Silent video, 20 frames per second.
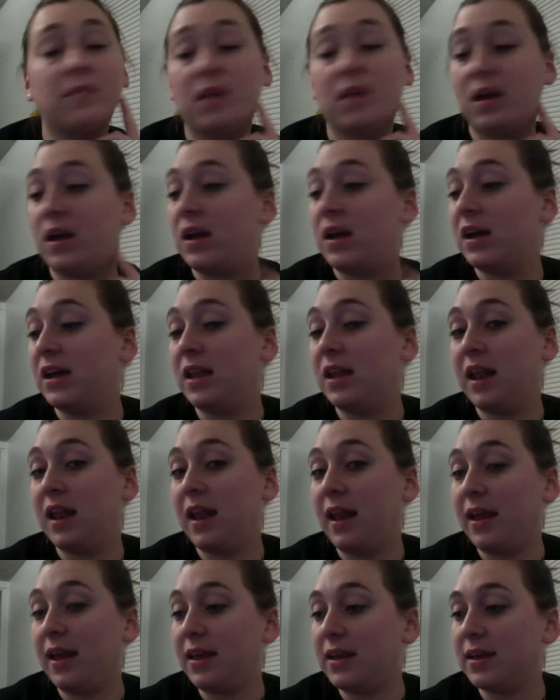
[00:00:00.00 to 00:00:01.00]
I
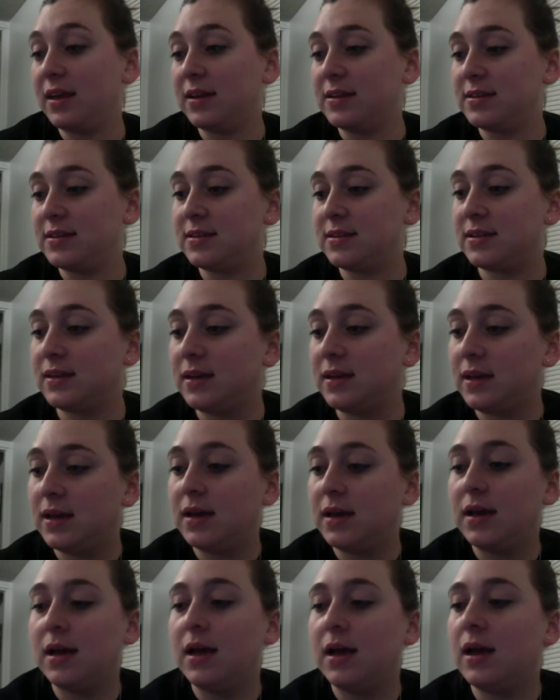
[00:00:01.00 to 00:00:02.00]
like it.
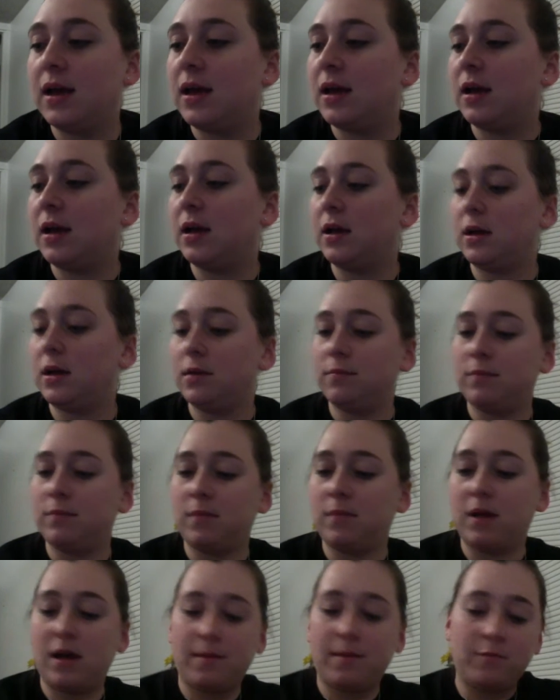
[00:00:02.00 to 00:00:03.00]
Um,
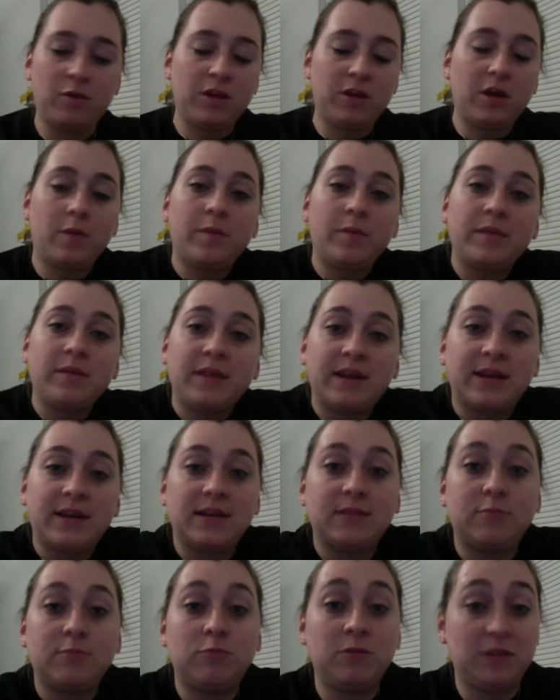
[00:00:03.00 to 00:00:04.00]
I'm really hoping that it
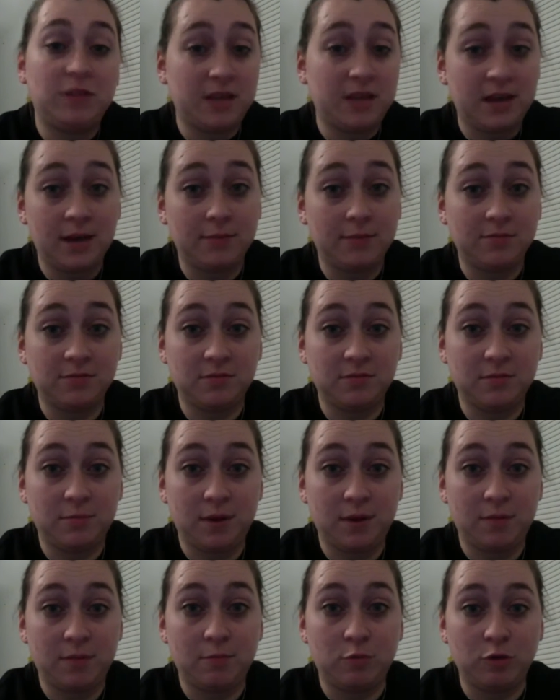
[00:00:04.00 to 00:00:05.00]
really helps with my
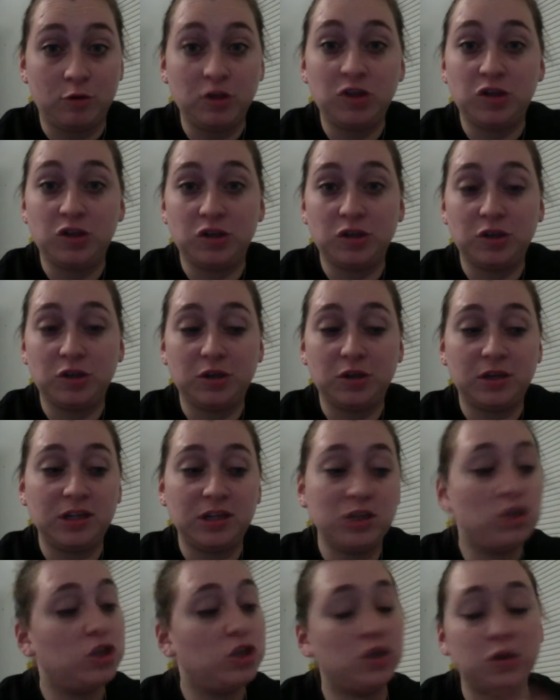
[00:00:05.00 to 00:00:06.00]
moisture
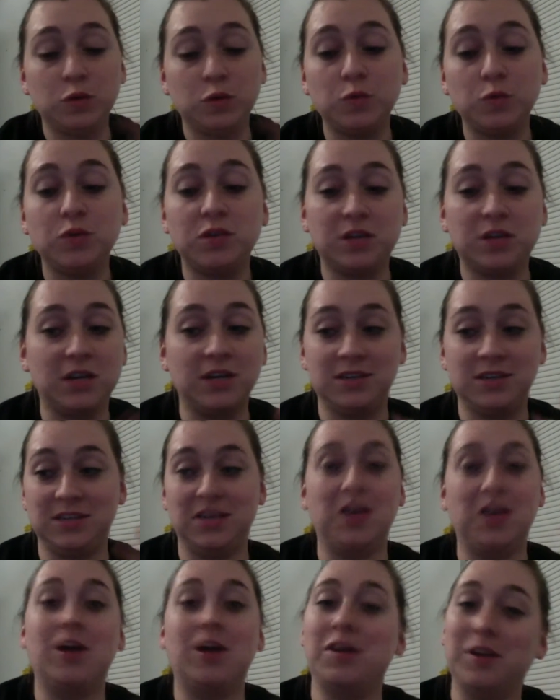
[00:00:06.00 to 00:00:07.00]
issues because
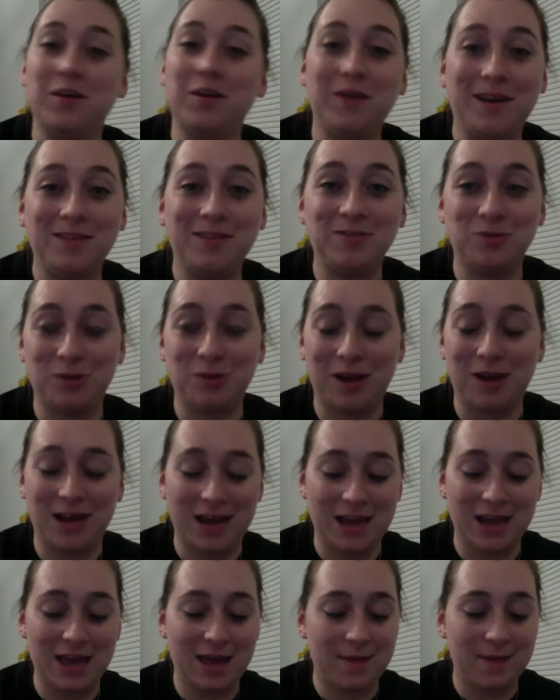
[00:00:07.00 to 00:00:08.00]
y'all know how dry
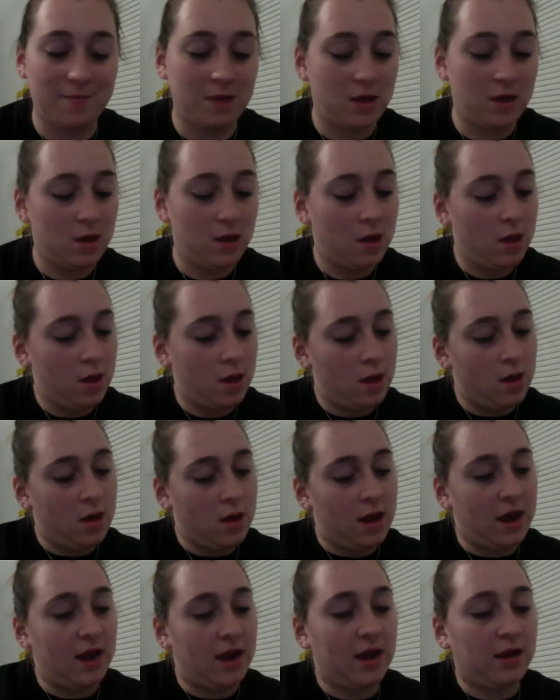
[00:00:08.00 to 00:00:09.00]
I am.
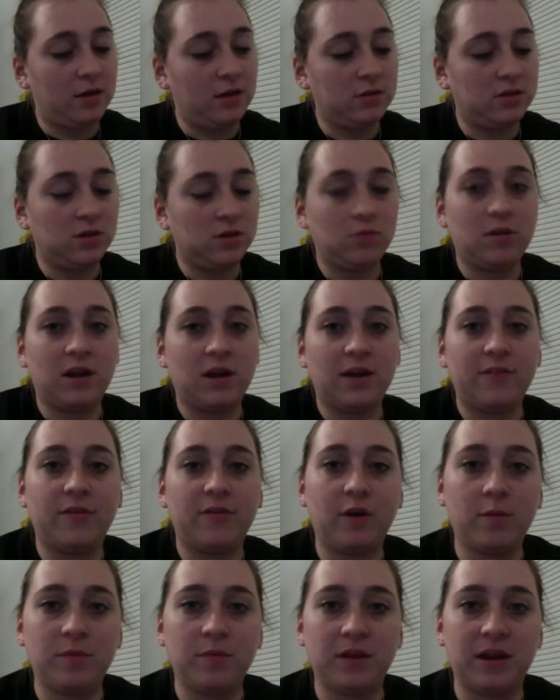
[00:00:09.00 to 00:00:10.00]
And I also kind of
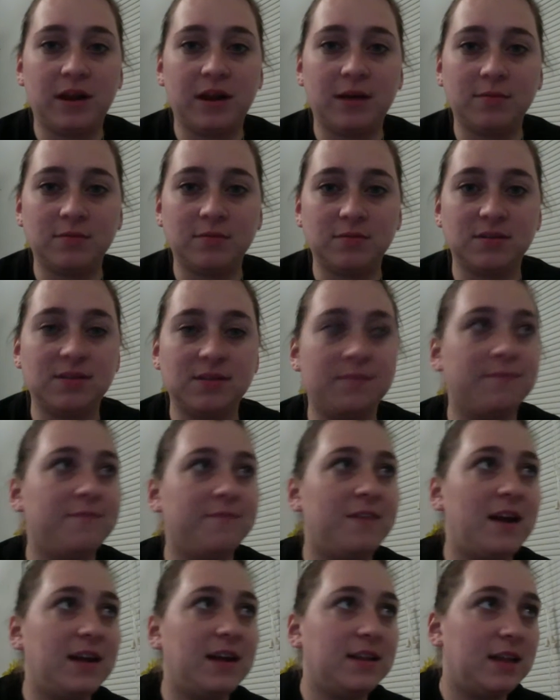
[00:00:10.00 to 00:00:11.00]
hope that it helps with some
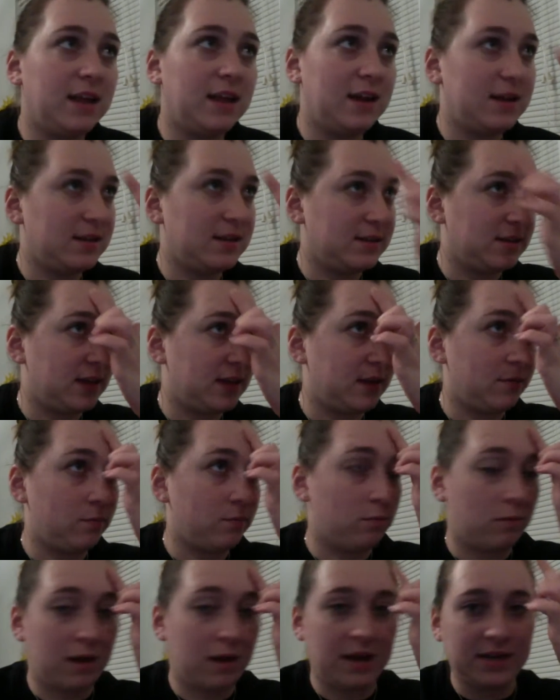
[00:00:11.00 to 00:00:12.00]
fine lines like
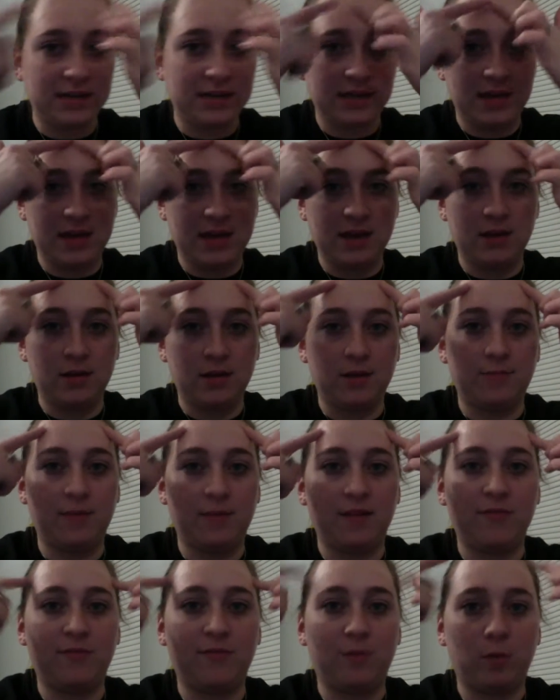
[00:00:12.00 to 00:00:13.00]
right here in my
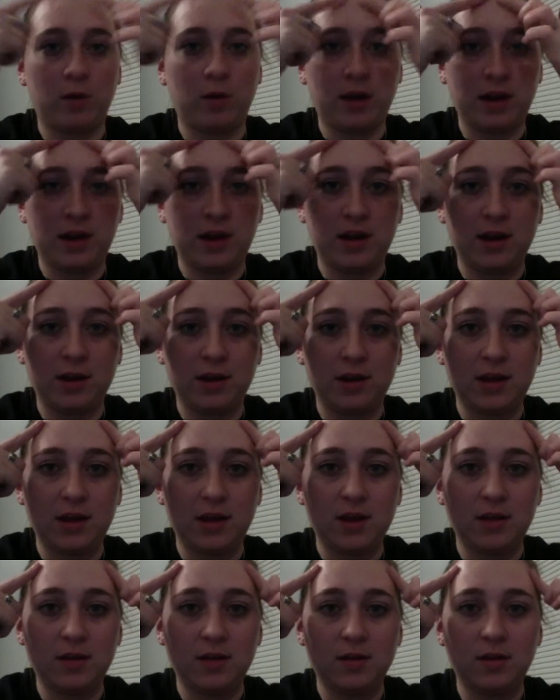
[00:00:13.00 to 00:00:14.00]
forehead
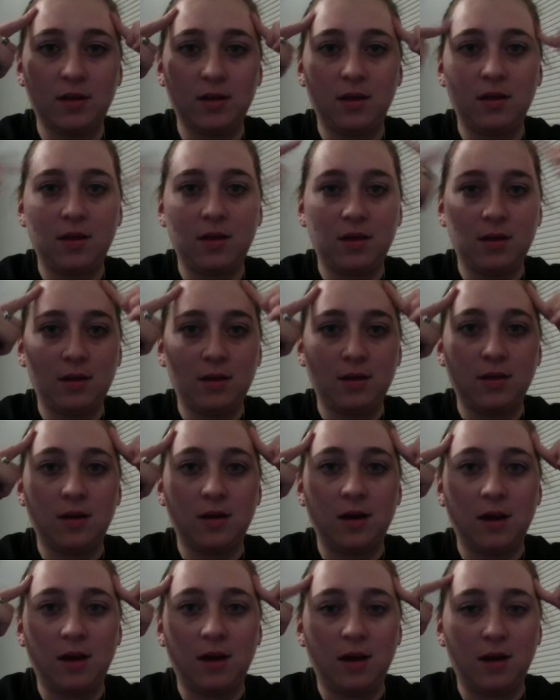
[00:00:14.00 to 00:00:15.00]
area.
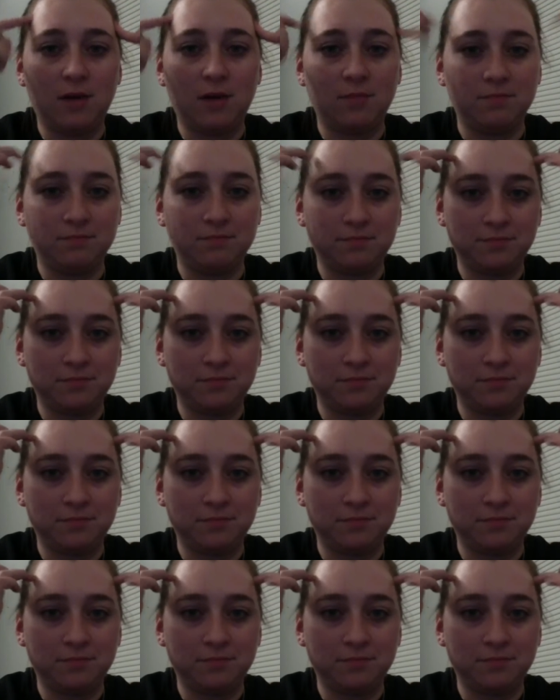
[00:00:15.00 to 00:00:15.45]
Um,